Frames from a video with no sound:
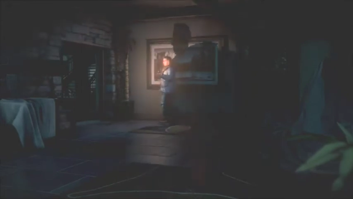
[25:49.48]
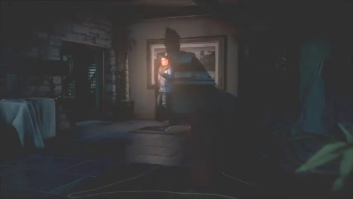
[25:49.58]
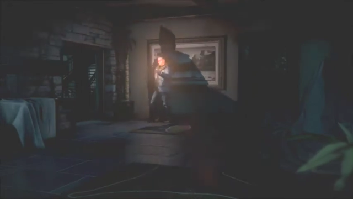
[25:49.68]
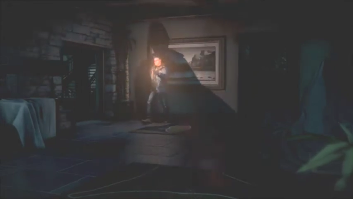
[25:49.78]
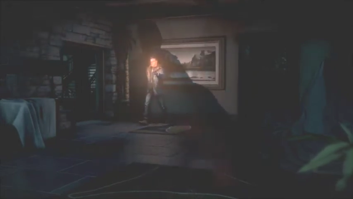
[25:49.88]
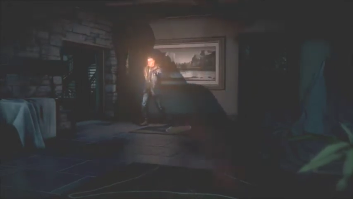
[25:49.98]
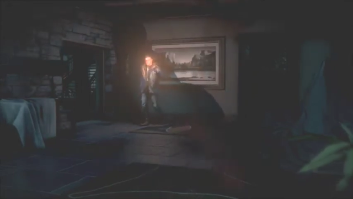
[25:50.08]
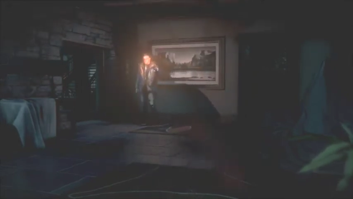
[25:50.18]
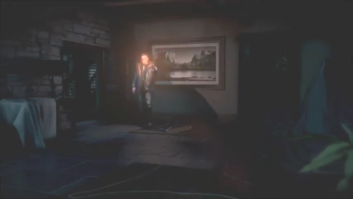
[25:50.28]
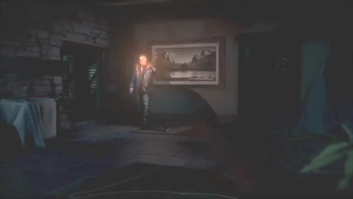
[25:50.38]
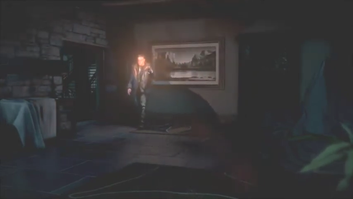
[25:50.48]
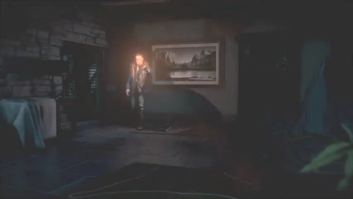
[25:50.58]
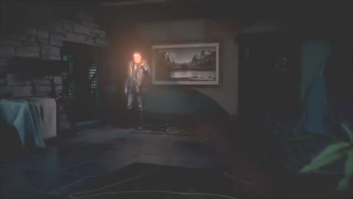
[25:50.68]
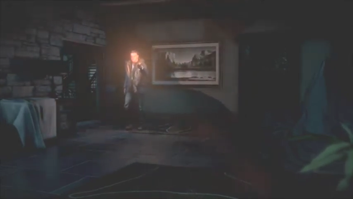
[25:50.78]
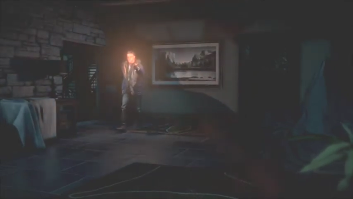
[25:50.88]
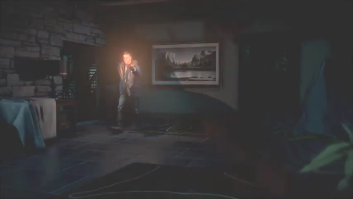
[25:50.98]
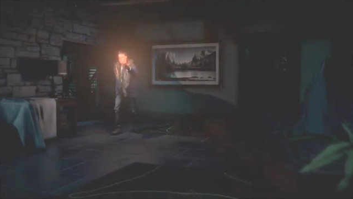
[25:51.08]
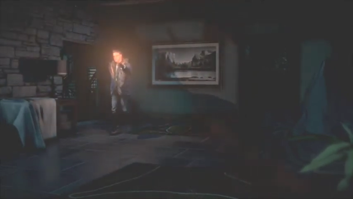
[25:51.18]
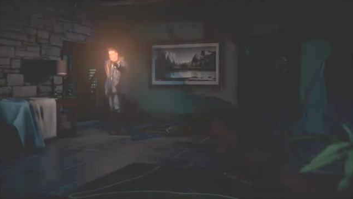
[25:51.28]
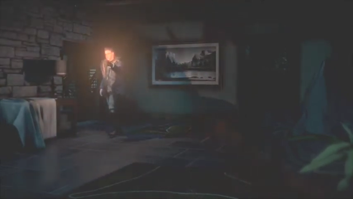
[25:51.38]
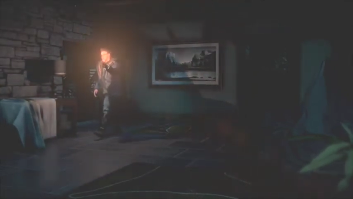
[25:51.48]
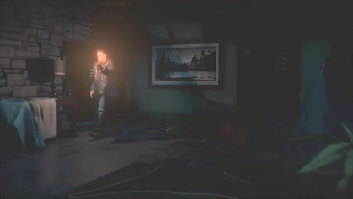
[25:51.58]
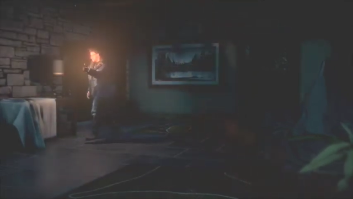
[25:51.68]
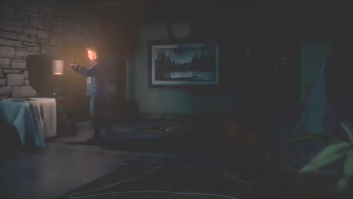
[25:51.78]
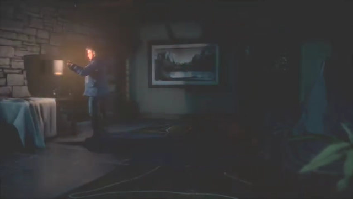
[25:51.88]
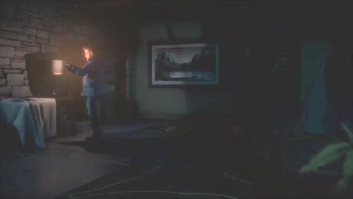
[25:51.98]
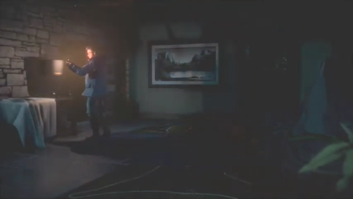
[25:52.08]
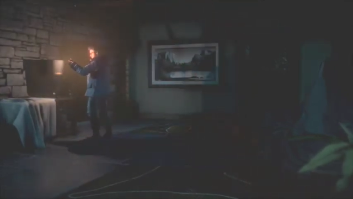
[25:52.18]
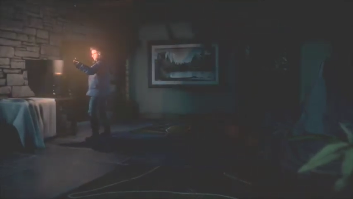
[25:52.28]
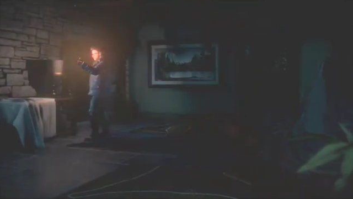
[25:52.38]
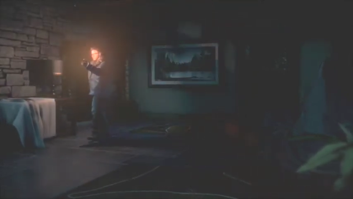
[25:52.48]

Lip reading: Nobody's mouth can be seen.